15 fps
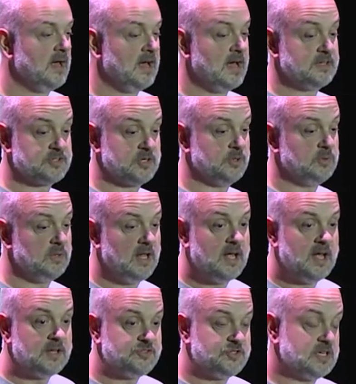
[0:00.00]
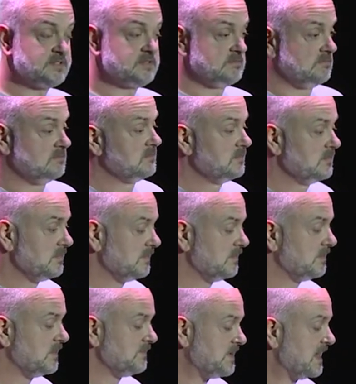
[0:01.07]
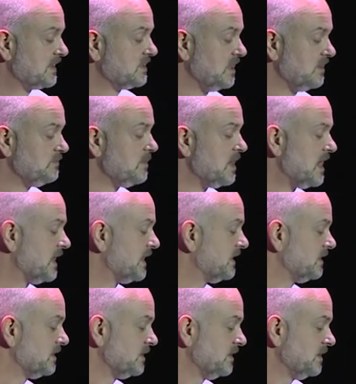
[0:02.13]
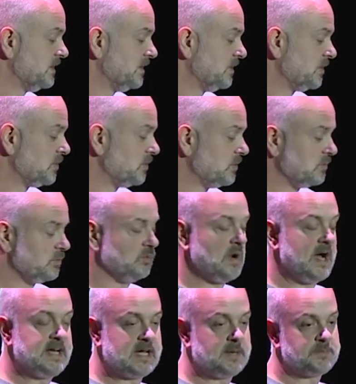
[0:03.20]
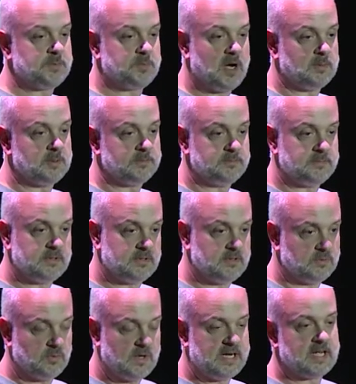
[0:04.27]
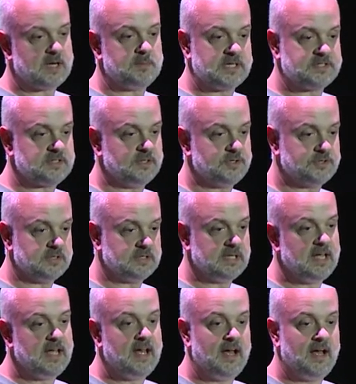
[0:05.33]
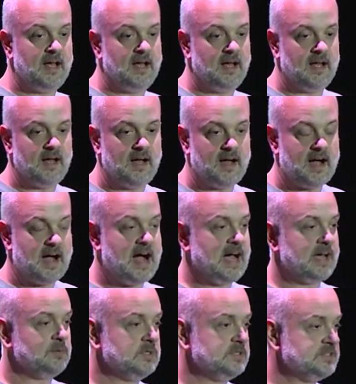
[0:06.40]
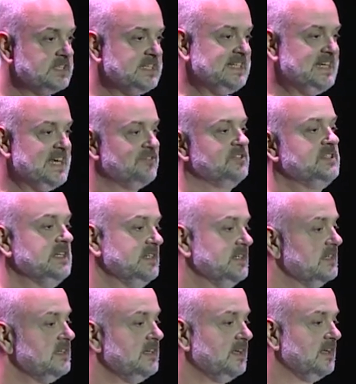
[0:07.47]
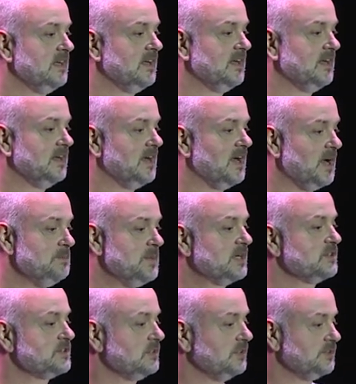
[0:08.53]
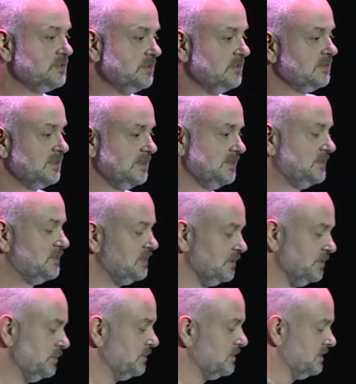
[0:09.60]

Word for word: So just the fact of my writing up the problem, writing up my solution, I was gifted a better solution to